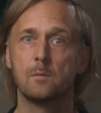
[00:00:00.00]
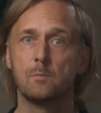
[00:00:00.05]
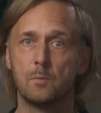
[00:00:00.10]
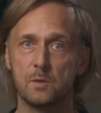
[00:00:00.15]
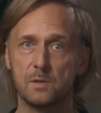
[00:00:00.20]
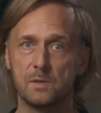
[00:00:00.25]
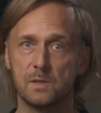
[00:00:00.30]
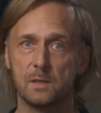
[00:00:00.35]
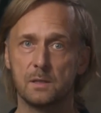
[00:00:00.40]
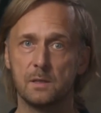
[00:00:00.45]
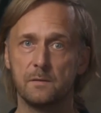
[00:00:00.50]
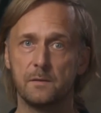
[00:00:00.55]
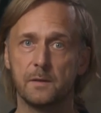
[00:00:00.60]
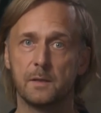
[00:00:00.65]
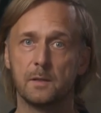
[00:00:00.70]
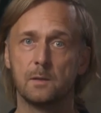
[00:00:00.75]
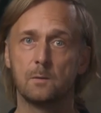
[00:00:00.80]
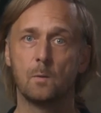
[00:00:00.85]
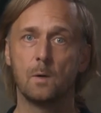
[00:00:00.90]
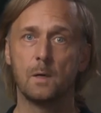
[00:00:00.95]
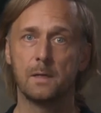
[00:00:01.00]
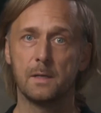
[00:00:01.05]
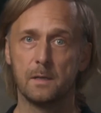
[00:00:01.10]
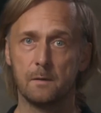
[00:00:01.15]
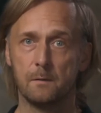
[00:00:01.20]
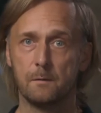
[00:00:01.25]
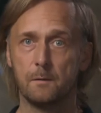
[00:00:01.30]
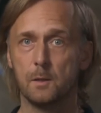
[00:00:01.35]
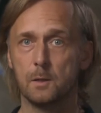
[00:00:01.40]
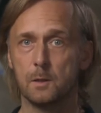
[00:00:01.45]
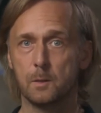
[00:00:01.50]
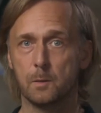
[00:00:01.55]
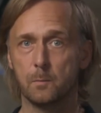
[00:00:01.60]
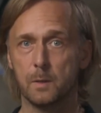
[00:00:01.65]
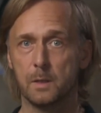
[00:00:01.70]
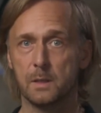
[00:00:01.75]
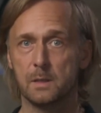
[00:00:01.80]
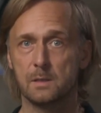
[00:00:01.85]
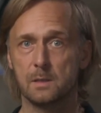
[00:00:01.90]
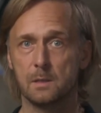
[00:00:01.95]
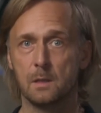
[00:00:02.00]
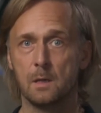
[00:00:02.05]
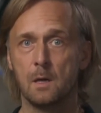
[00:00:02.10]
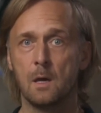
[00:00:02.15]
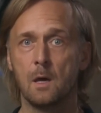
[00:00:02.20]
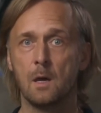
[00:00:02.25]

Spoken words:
more significant one in the following weeks.